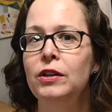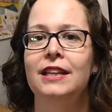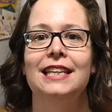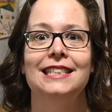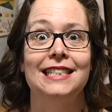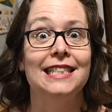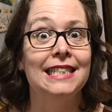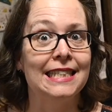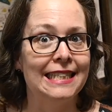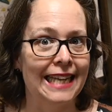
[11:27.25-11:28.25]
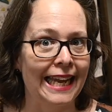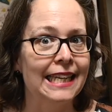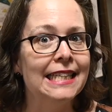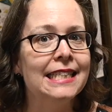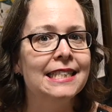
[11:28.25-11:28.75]
unless it's
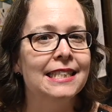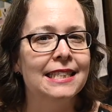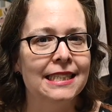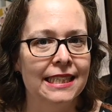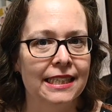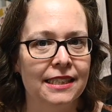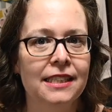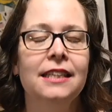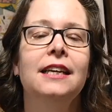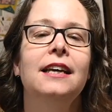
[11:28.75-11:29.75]
stainless steel,